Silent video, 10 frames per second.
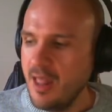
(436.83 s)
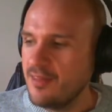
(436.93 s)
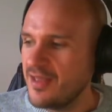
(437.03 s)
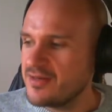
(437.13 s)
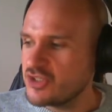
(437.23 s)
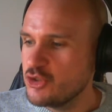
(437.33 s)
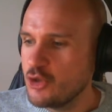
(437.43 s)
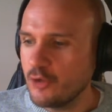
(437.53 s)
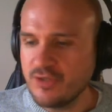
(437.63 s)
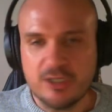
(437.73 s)
That does
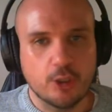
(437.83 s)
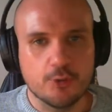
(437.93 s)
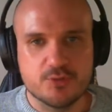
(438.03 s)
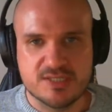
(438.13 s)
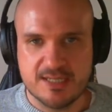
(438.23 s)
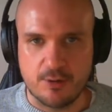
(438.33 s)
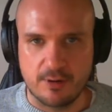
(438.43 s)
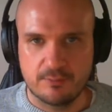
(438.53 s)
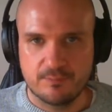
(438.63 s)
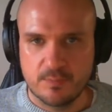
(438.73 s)
not include
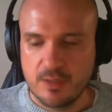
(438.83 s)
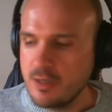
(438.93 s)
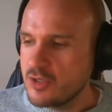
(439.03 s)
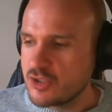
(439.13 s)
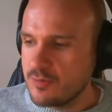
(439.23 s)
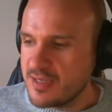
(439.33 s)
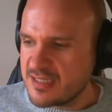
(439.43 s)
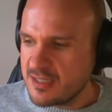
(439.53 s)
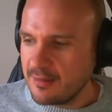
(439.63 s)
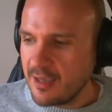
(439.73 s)
0. So this
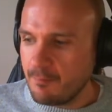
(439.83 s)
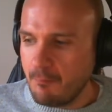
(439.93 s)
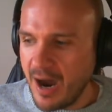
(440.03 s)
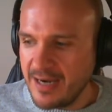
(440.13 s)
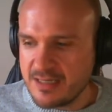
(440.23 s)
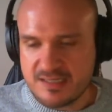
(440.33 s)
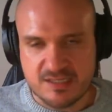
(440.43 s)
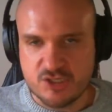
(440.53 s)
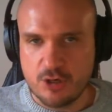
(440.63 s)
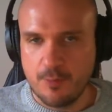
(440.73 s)
is not like minus
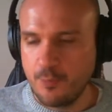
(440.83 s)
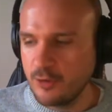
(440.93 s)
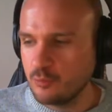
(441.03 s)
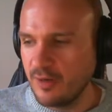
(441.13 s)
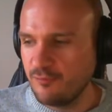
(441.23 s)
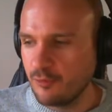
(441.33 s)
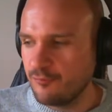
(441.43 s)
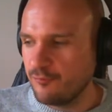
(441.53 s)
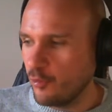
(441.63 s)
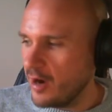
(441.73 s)

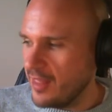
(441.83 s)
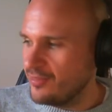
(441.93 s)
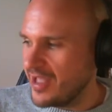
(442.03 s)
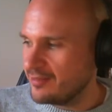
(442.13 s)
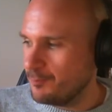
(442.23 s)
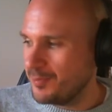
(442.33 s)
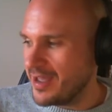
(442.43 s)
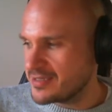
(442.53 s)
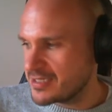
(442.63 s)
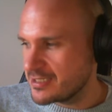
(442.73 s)
0.144 and that
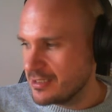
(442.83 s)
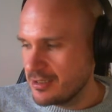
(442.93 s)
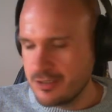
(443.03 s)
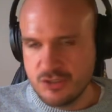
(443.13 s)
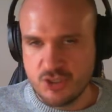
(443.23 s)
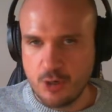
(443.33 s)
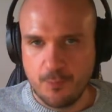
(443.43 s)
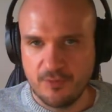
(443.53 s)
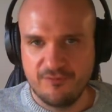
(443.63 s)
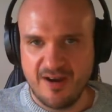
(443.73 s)
plus
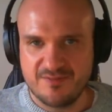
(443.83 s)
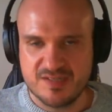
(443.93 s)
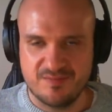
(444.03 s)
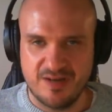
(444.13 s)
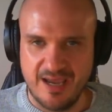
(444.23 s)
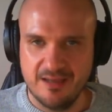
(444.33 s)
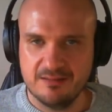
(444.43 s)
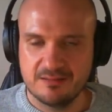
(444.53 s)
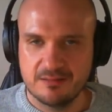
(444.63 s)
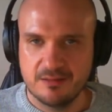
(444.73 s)
0.578.
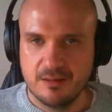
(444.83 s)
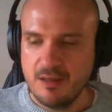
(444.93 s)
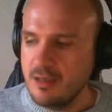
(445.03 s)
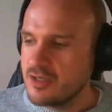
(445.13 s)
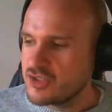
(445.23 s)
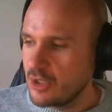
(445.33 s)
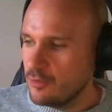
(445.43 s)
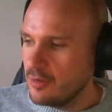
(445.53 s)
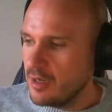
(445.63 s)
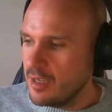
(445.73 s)

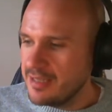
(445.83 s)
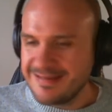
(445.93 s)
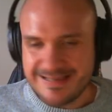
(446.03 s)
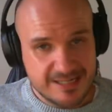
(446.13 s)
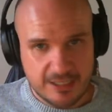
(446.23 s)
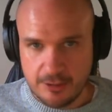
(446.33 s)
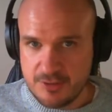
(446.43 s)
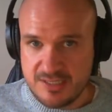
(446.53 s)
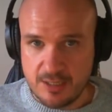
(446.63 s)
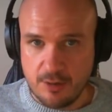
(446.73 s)
So it doesn't
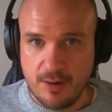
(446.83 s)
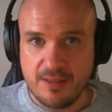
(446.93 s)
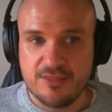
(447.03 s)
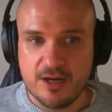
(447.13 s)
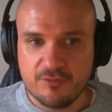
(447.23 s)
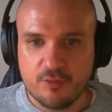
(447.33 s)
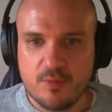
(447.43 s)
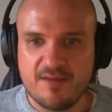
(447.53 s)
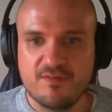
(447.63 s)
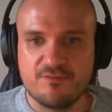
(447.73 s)
include 0, and therefore
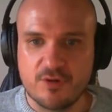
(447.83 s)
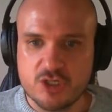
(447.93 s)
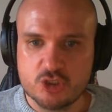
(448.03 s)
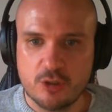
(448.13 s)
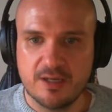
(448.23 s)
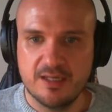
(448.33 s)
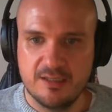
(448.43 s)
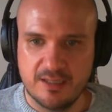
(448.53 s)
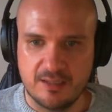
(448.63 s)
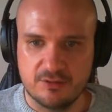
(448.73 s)
we have a very strong
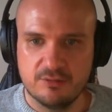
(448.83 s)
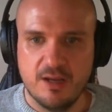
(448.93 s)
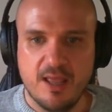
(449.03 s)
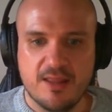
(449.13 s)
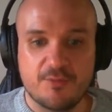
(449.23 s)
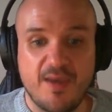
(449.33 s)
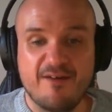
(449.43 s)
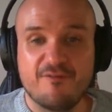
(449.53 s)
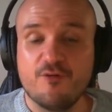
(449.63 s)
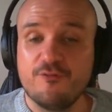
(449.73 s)
indicator that we
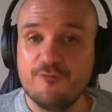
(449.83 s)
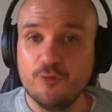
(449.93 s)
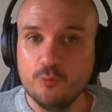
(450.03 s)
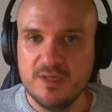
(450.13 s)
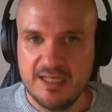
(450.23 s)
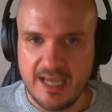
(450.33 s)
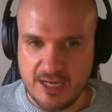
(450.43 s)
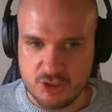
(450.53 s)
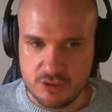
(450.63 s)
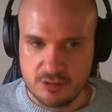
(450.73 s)
have full
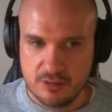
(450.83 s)
mediation.